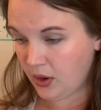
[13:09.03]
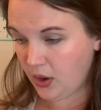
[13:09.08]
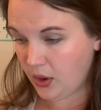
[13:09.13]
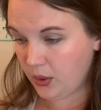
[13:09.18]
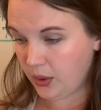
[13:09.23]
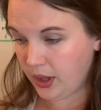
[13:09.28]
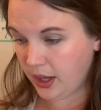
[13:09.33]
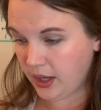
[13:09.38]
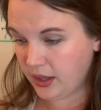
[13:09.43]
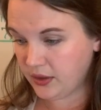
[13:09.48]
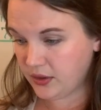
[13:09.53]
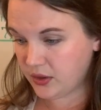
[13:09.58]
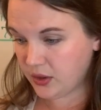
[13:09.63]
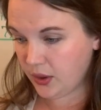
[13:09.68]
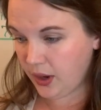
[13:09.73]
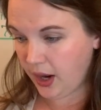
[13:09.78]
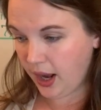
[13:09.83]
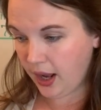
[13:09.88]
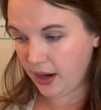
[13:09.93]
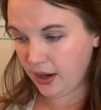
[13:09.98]
Okay,
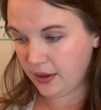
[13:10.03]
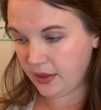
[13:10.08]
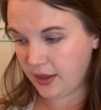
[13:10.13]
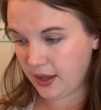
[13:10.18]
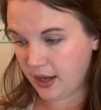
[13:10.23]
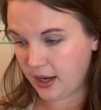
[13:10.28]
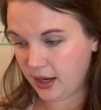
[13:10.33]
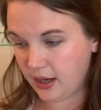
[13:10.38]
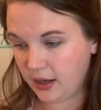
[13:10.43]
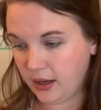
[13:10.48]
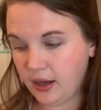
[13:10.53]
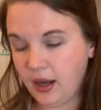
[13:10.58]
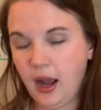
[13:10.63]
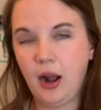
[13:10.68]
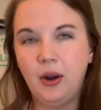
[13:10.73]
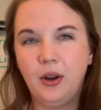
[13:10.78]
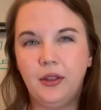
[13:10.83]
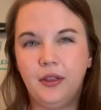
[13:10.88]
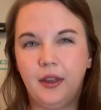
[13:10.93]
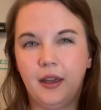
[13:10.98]
so how did they
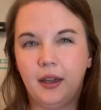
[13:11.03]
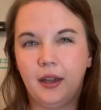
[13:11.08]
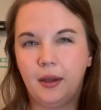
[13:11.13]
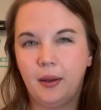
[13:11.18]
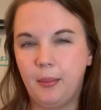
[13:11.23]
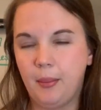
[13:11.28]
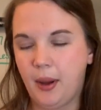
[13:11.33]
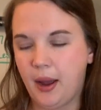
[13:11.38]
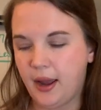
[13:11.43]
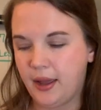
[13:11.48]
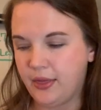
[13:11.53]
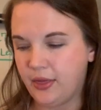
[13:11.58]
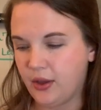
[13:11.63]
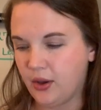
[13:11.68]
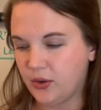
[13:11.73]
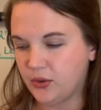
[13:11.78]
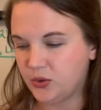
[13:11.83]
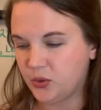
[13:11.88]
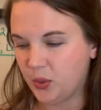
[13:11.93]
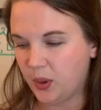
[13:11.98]
how did they combine
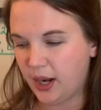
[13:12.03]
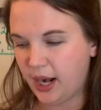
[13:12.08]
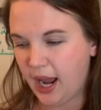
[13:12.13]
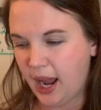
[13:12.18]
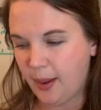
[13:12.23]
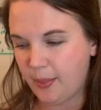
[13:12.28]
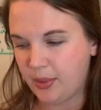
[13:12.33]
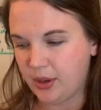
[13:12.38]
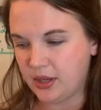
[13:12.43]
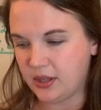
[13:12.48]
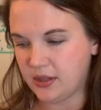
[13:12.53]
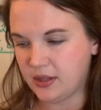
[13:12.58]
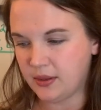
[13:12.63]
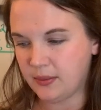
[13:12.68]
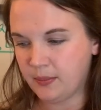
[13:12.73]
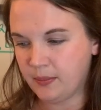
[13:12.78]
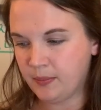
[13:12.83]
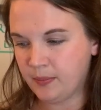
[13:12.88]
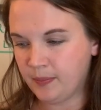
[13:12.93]
those? What happened?